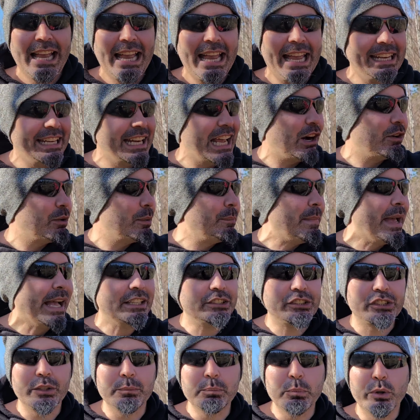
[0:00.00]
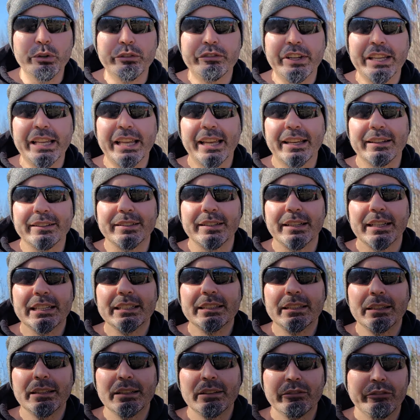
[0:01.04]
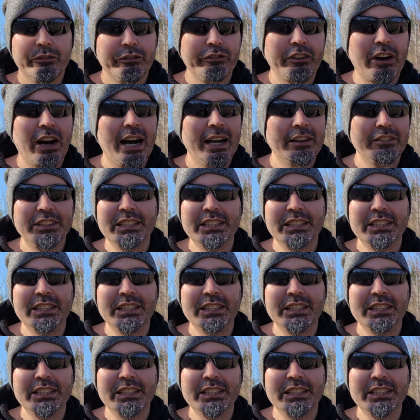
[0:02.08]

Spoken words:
And now imagine moving it 5